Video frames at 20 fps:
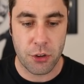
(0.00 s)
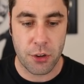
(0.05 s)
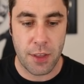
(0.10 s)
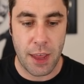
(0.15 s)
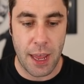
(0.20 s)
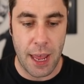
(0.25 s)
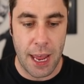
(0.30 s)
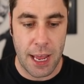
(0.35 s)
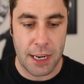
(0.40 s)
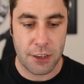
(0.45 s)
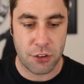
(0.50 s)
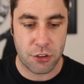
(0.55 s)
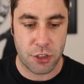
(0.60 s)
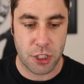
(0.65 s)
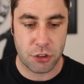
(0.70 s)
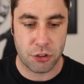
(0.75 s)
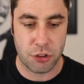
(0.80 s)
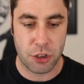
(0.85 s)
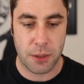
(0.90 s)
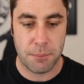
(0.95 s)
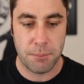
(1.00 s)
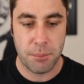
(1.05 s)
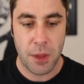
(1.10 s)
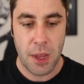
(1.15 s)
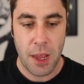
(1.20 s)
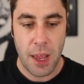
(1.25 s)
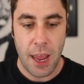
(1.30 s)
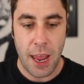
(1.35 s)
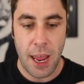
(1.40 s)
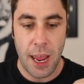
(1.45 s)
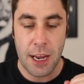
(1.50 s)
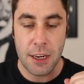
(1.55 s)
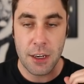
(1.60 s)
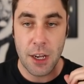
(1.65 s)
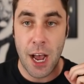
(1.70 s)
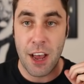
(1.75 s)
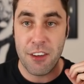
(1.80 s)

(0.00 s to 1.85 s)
to the ad section, and